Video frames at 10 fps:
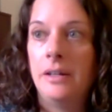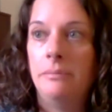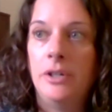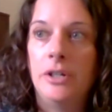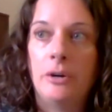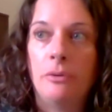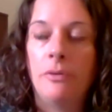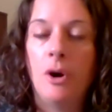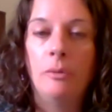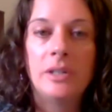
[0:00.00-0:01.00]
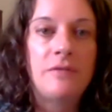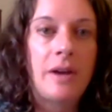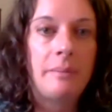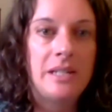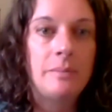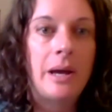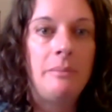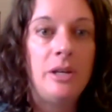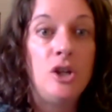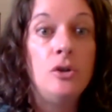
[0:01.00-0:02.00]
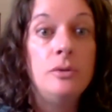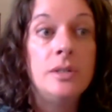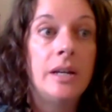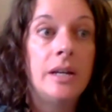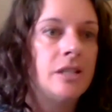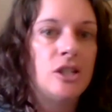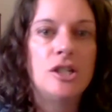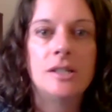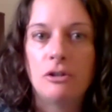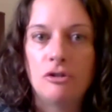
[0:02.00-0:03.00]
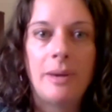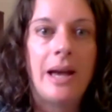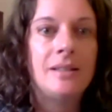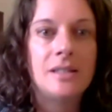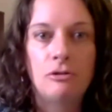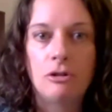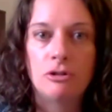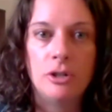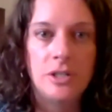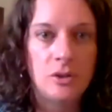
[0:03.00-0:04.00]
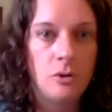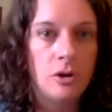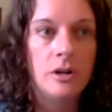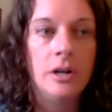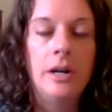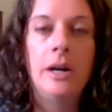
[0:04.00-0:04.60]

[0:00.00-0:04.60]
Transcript: you know, homeless families might be using, such as laundromats, the grocery store.